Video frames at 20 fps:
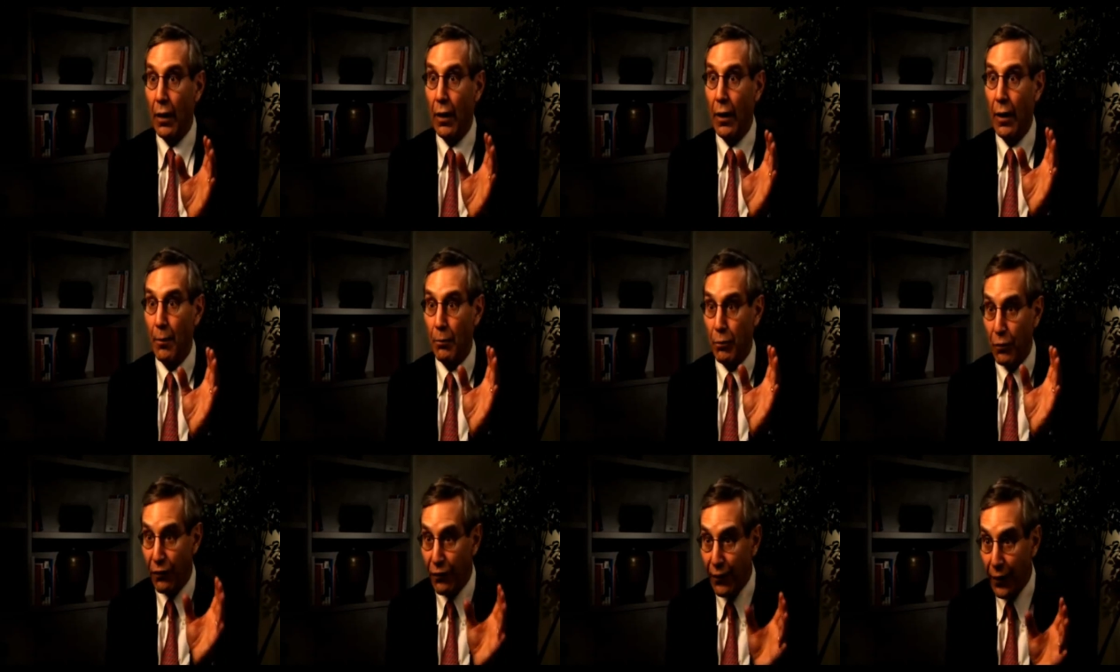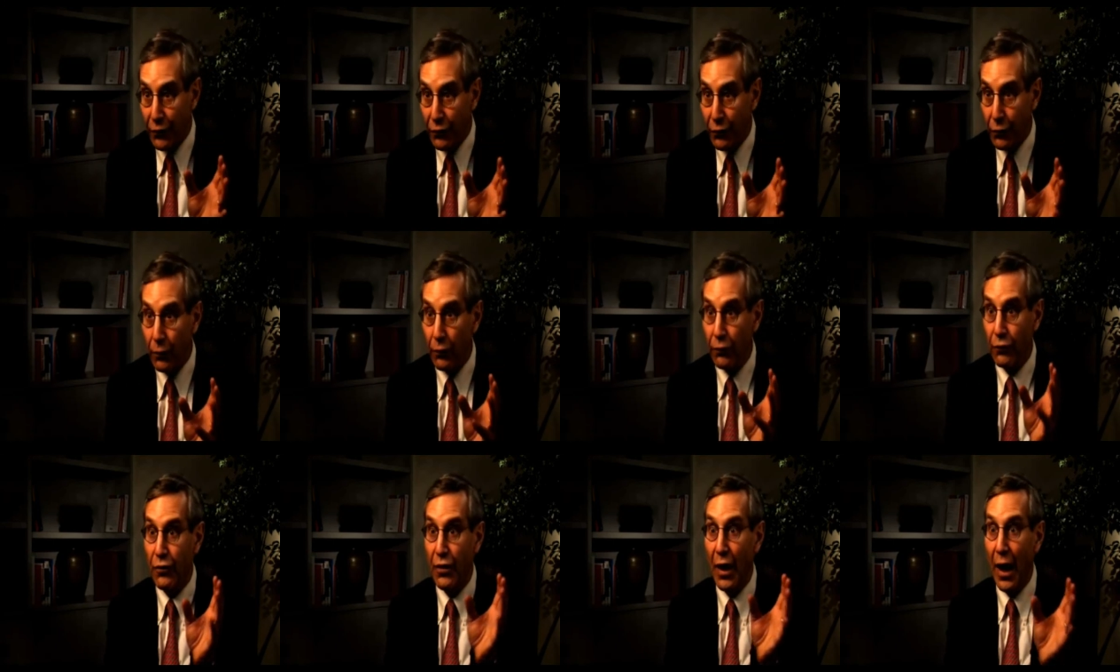uh,
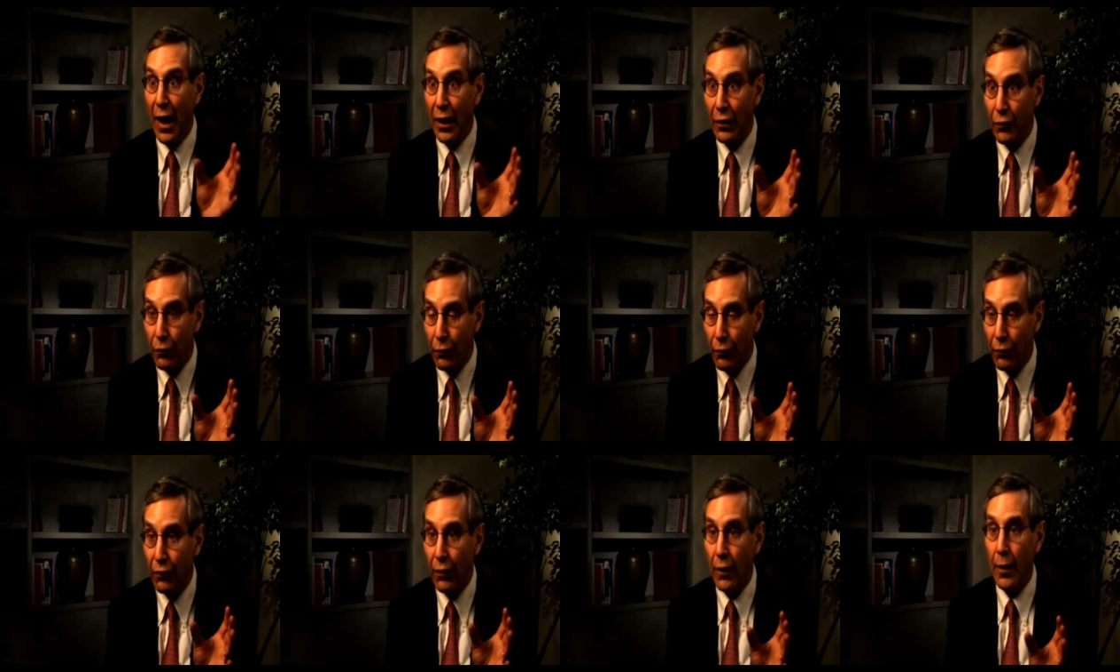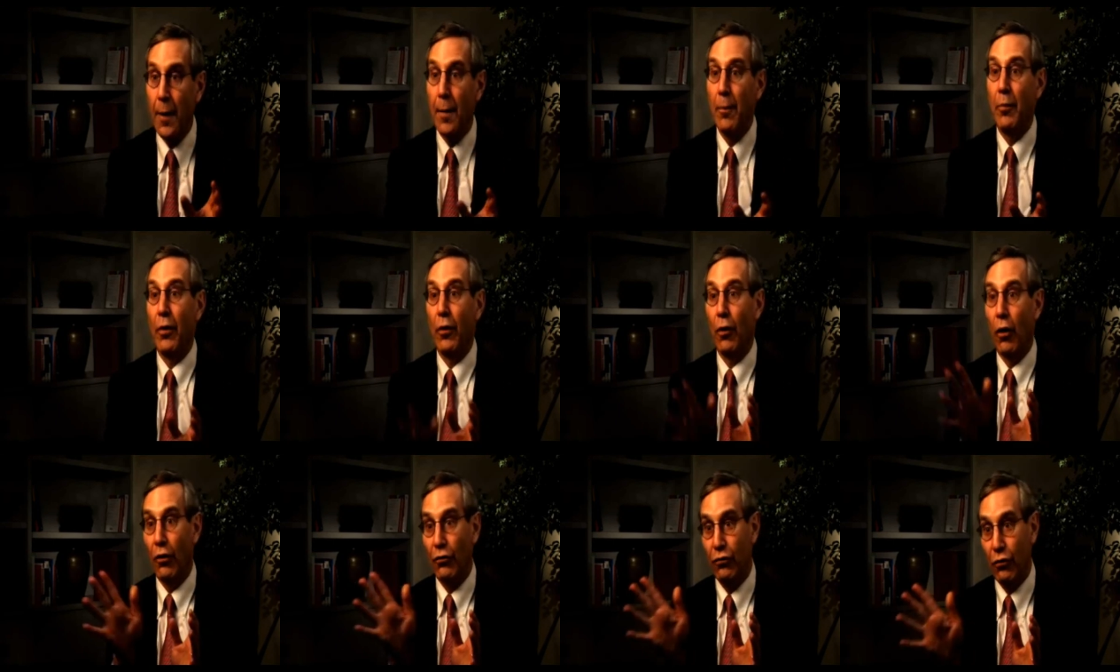professors, doctors, but
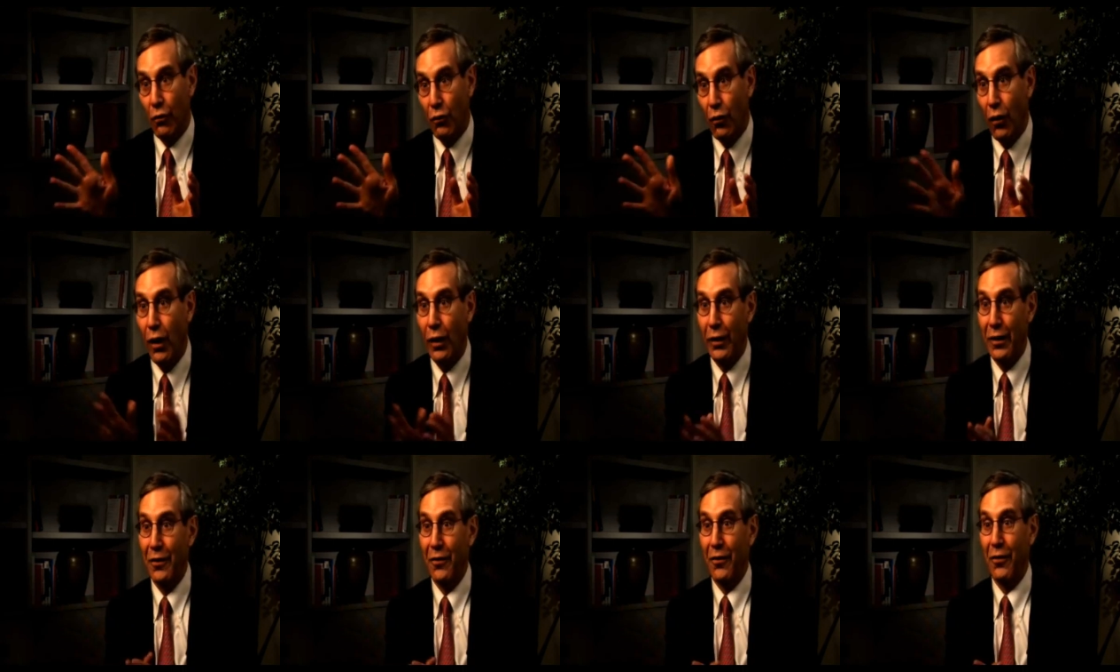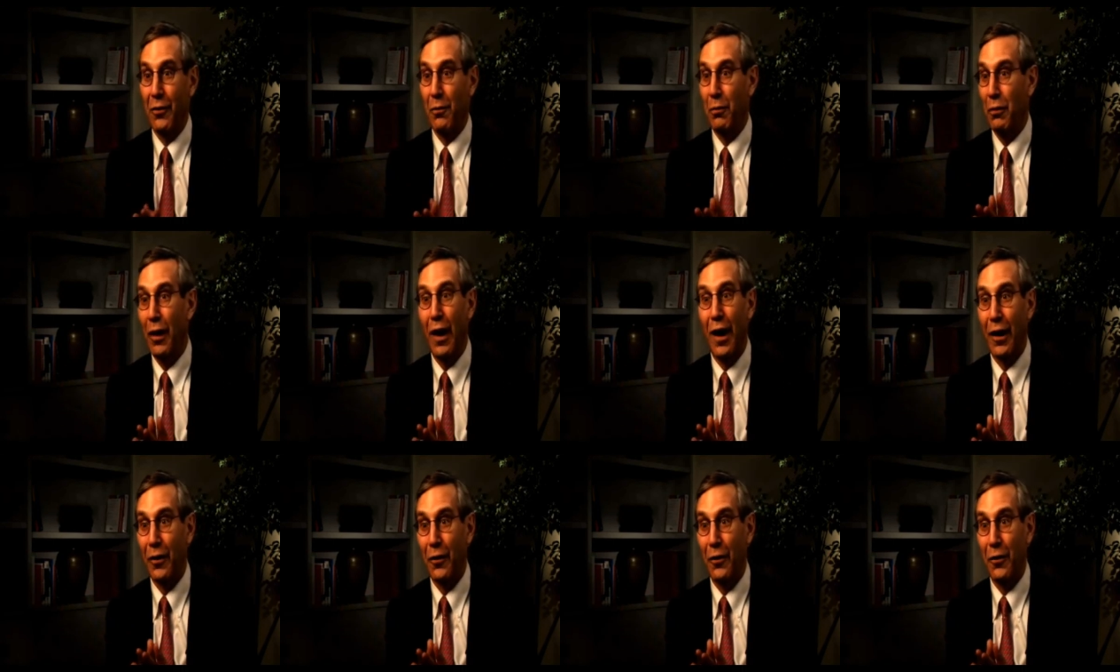also talking to the
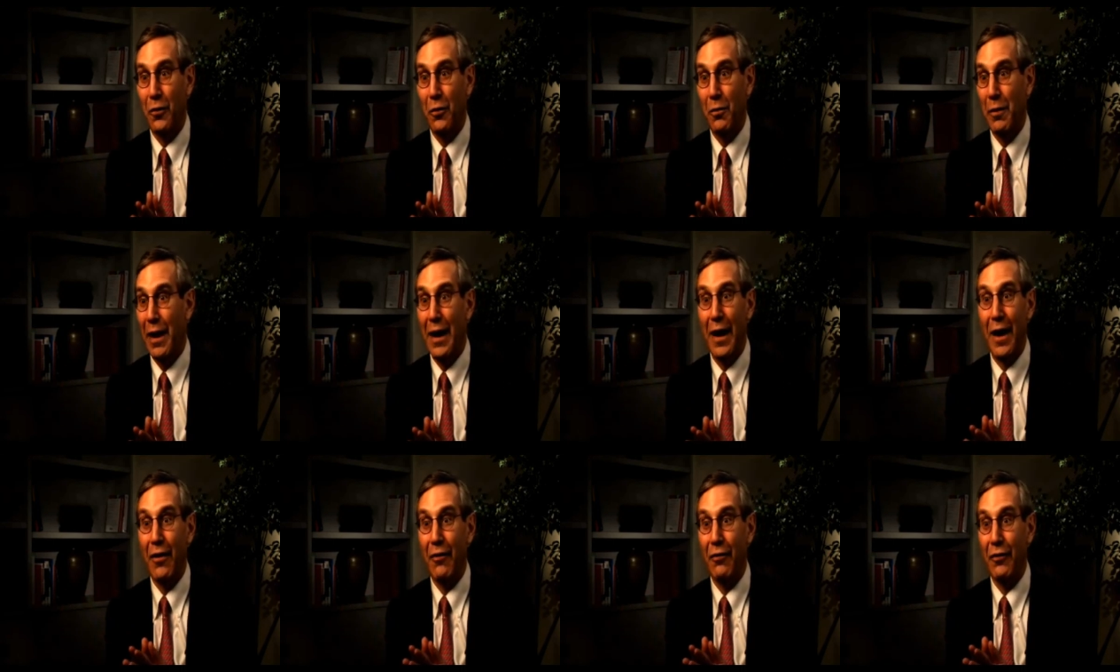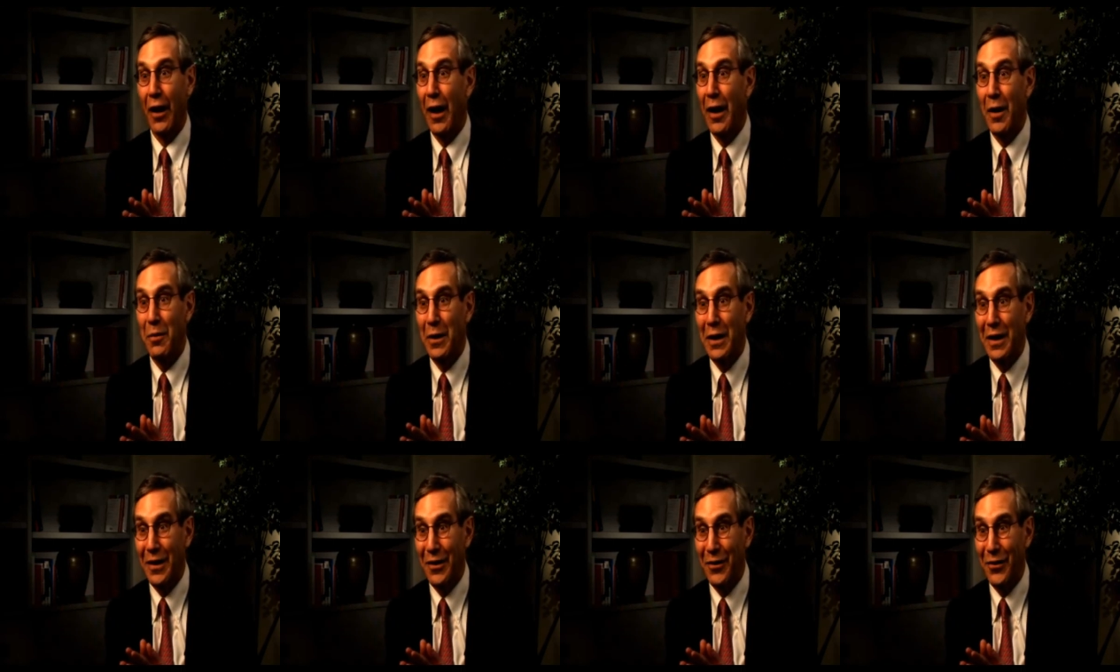blogger who may have
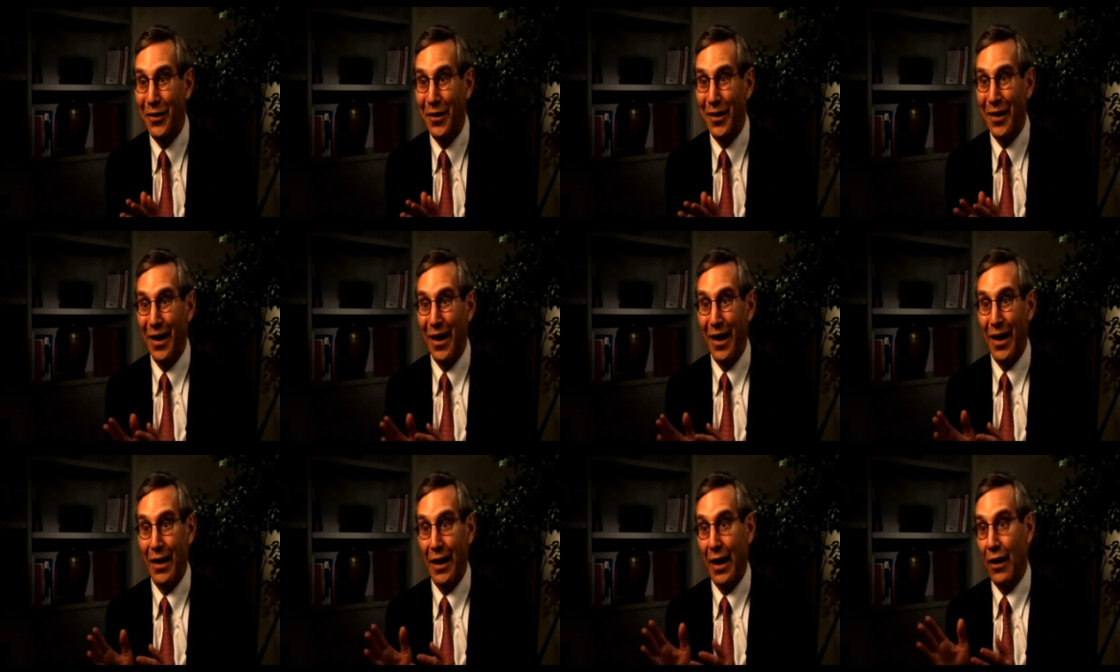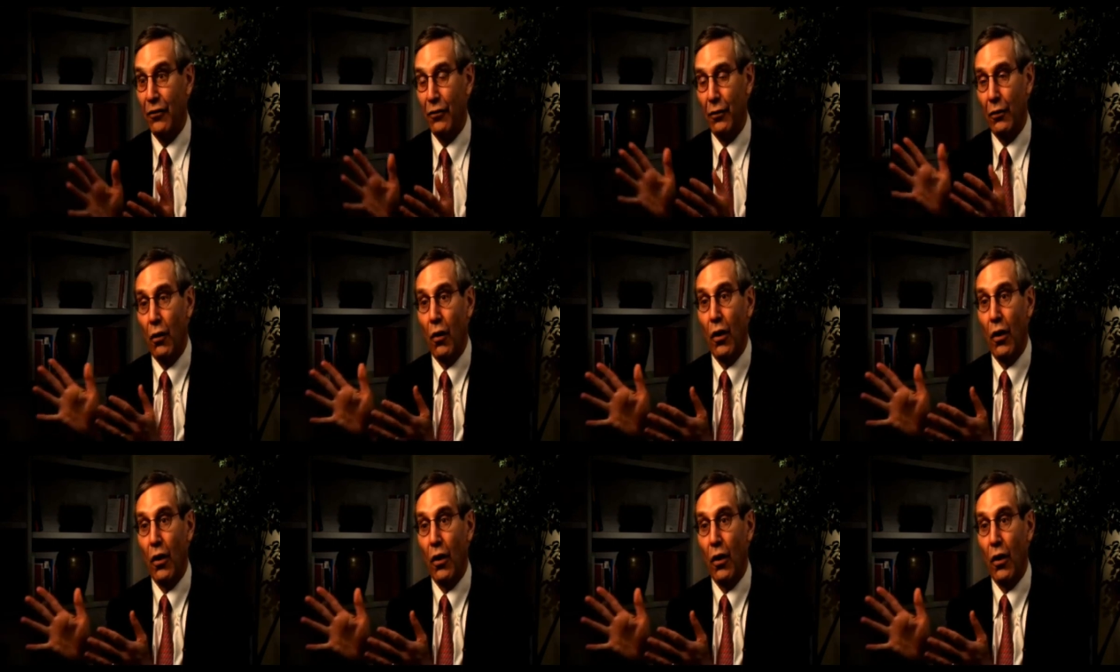diabetes and has an